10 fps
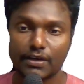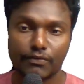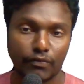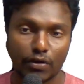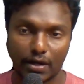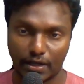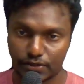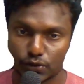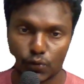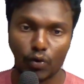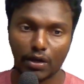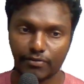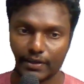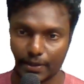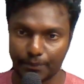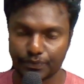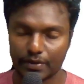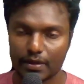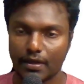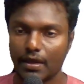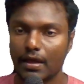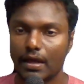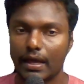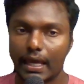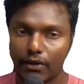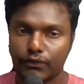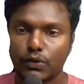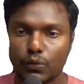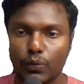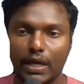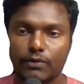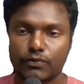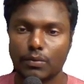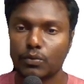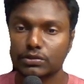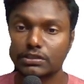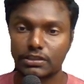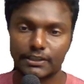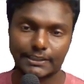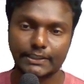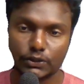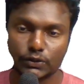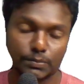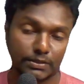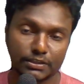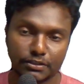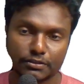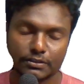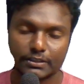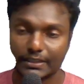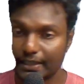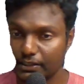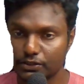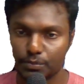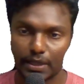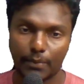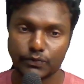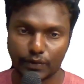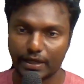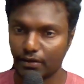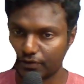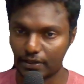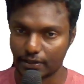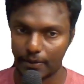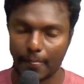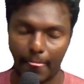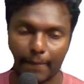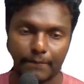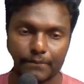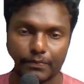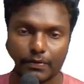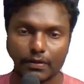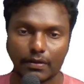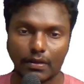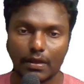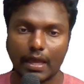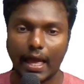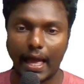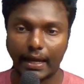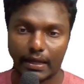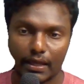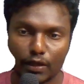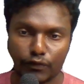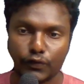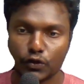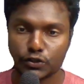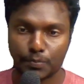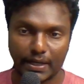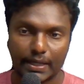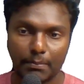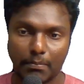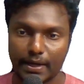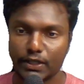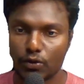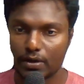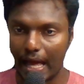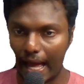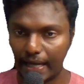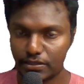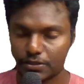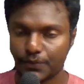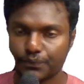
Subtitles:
for us to qualify them. If you wait for more than 30 minutes, it becomes very difficult. And if you're spending money on ads